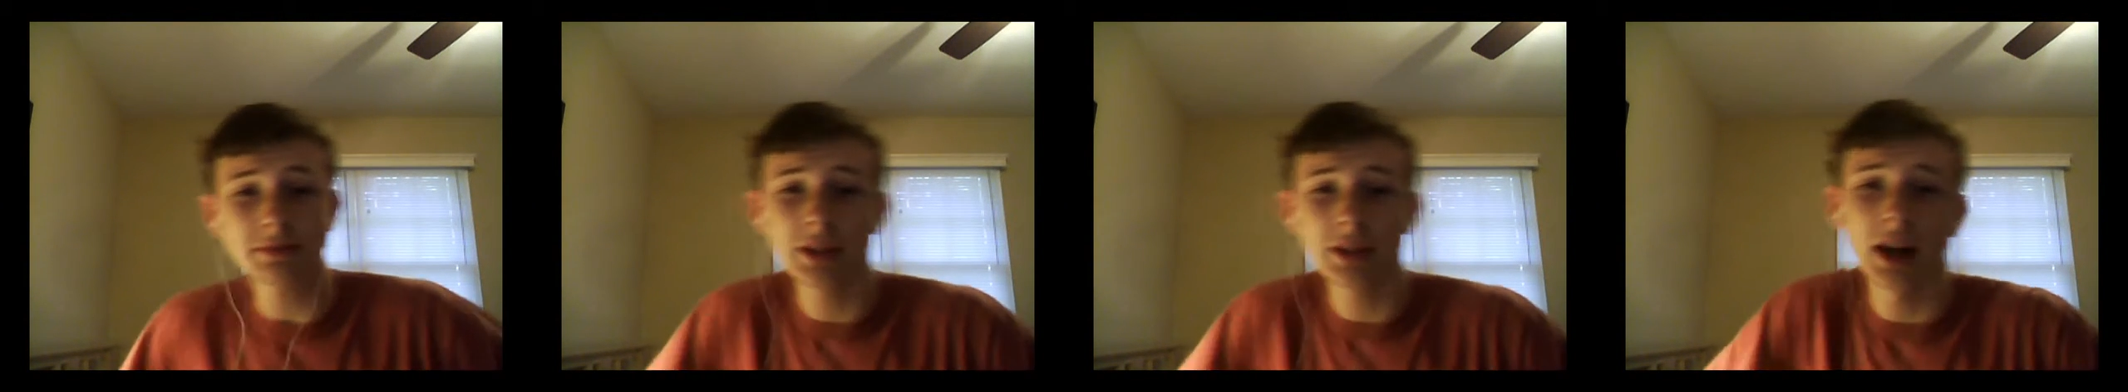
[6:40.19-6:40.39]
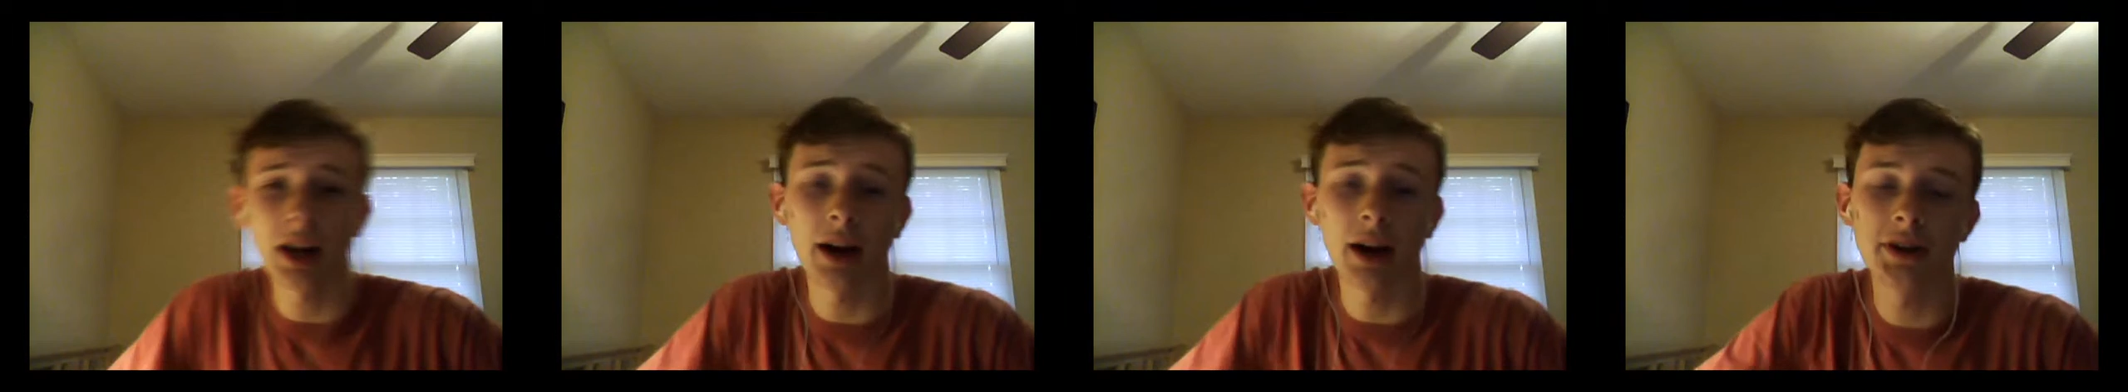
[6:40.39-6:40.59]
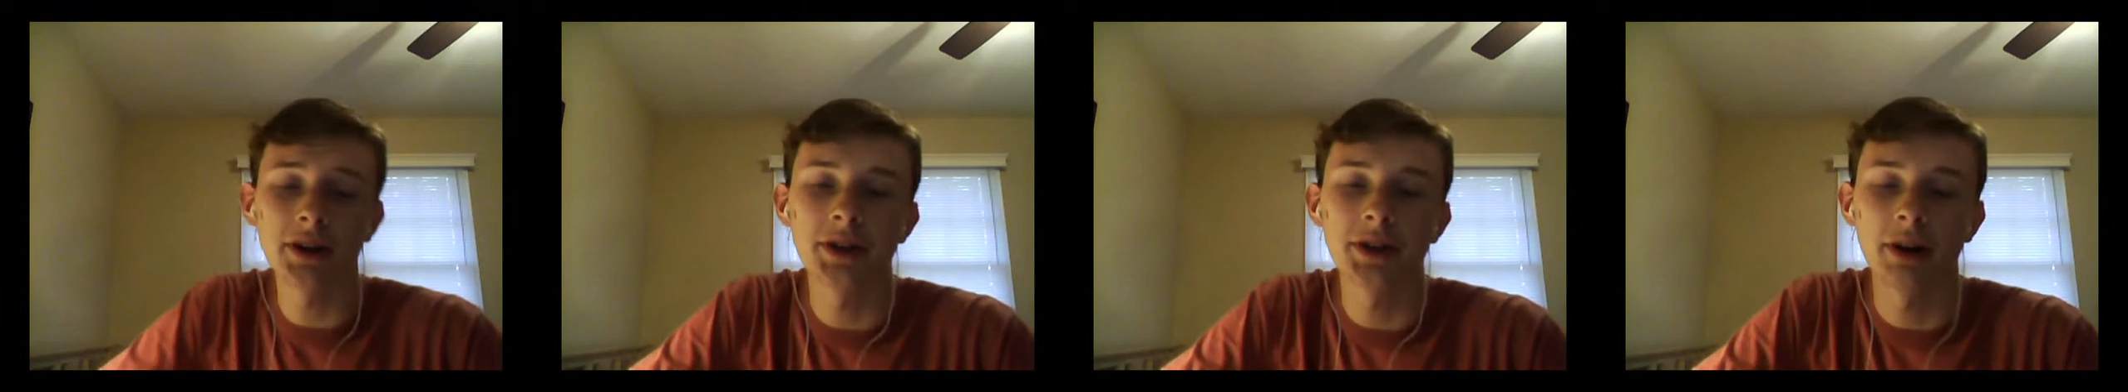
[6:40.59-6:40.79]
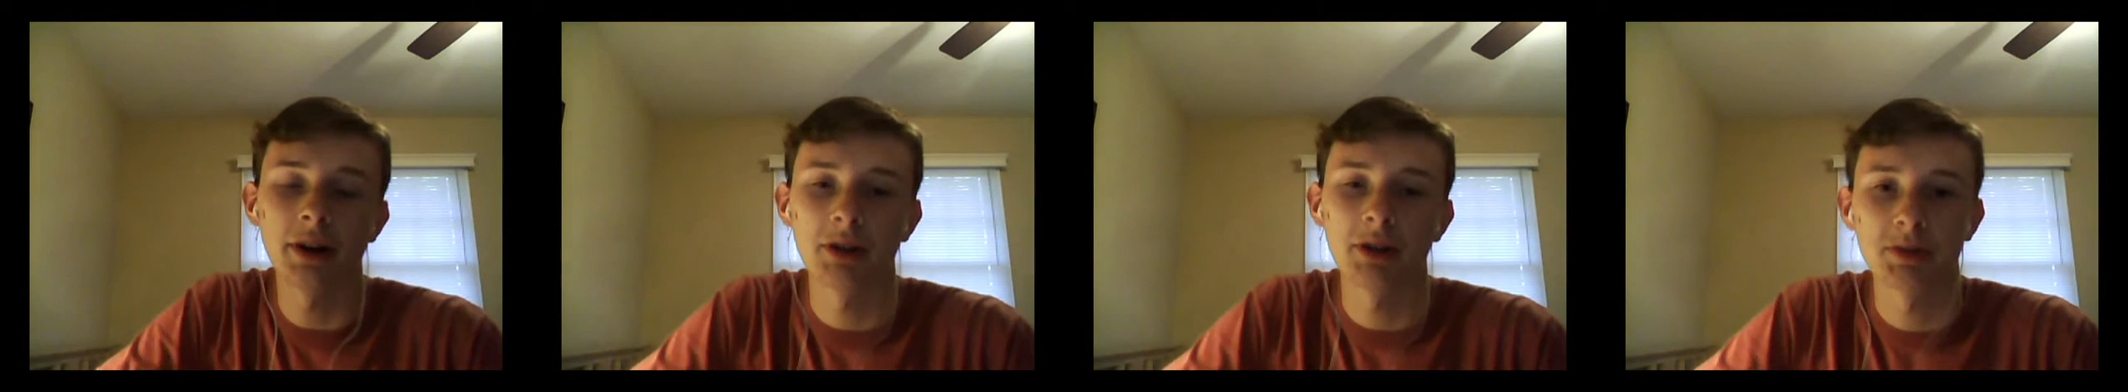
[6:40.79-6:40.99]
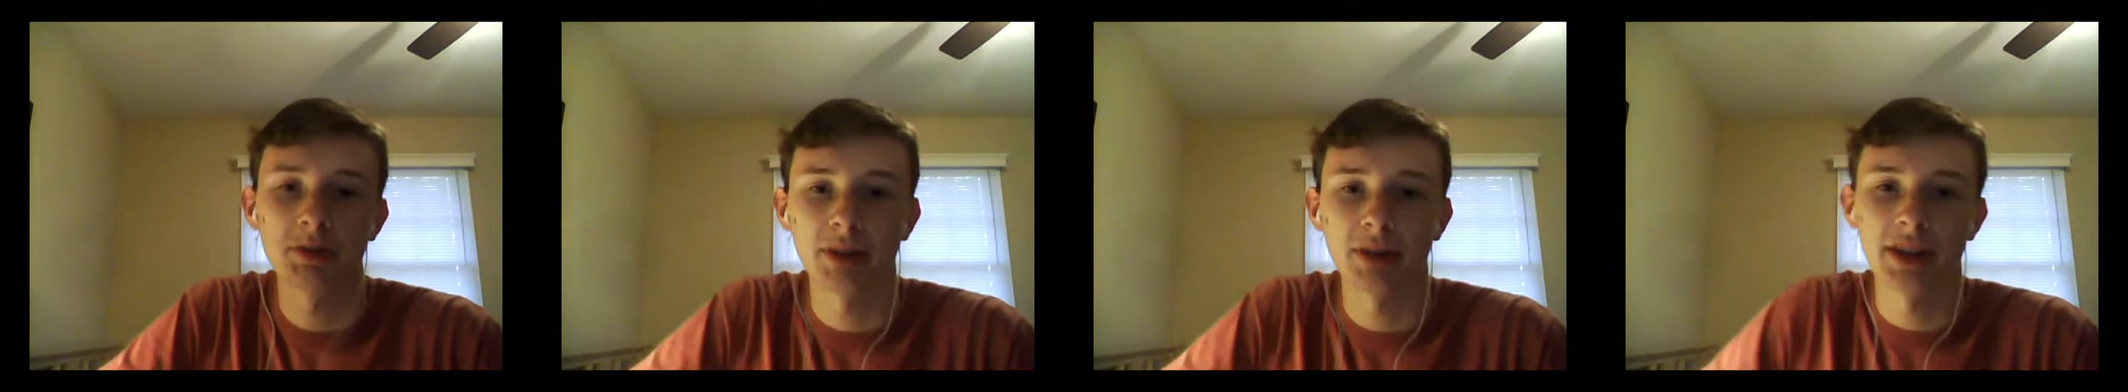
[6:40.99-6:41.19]
I
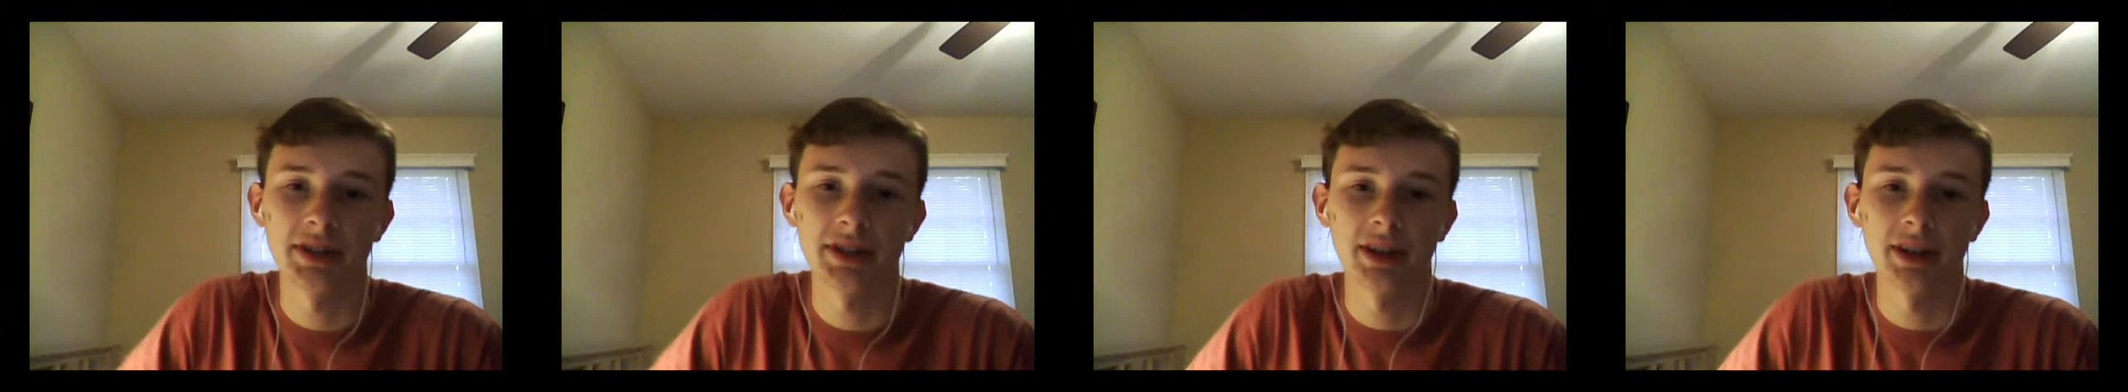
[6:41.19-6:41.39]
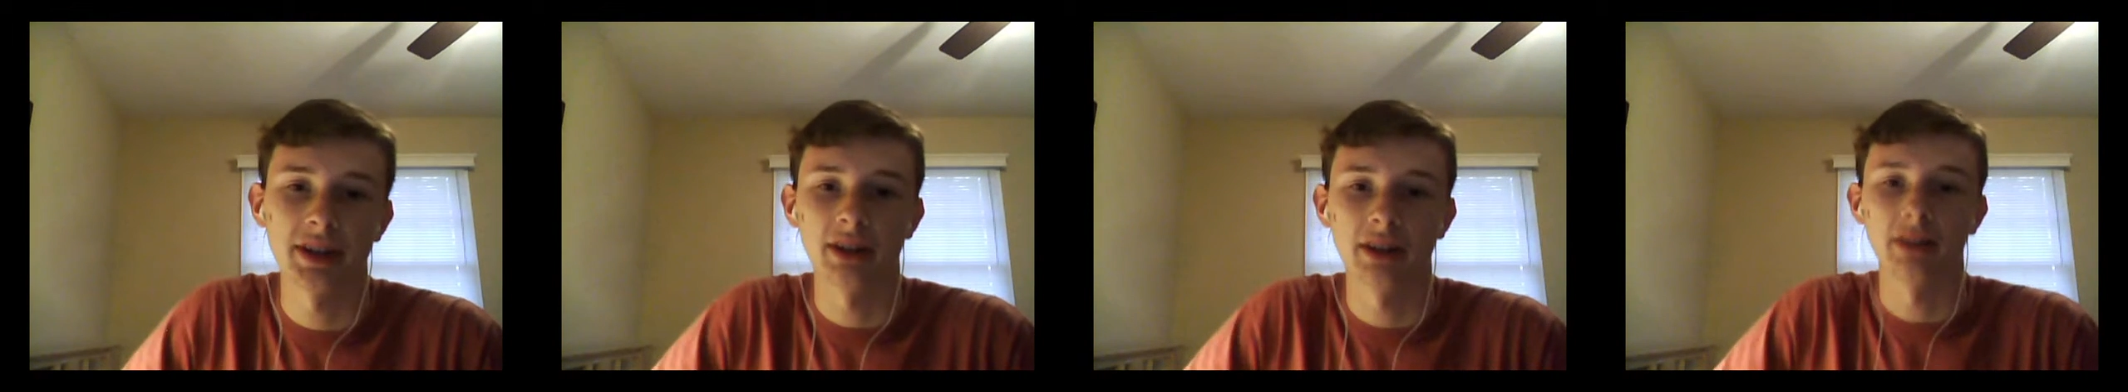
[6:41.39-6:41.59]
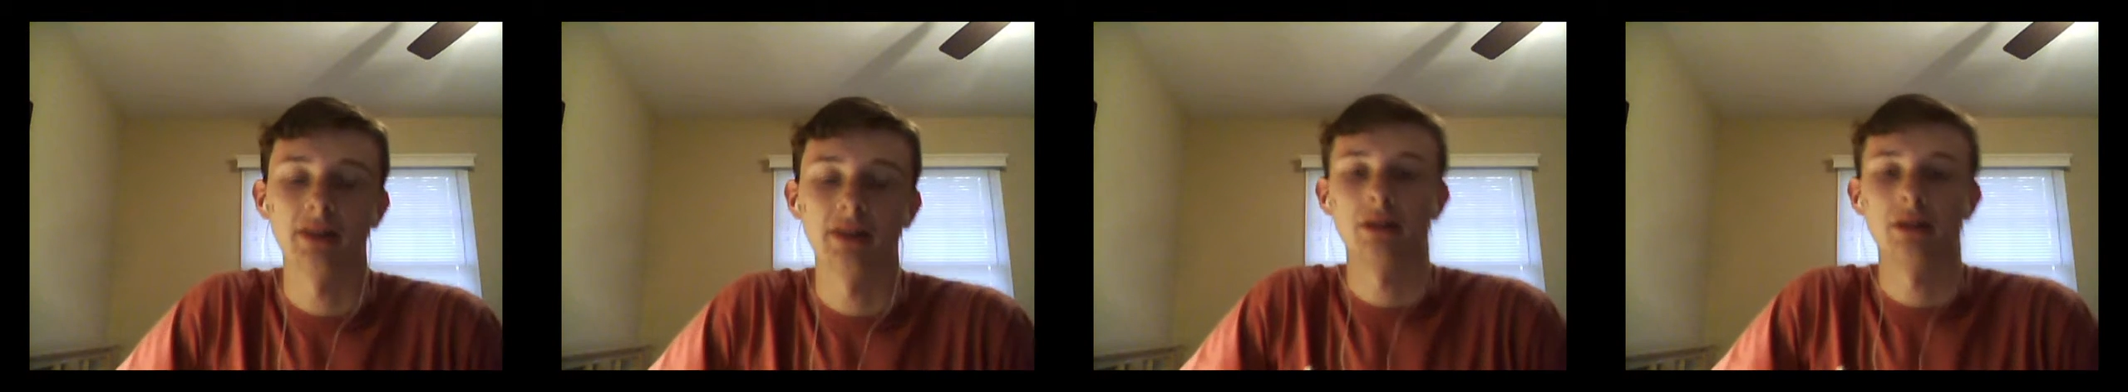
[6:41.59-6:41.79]
was placing,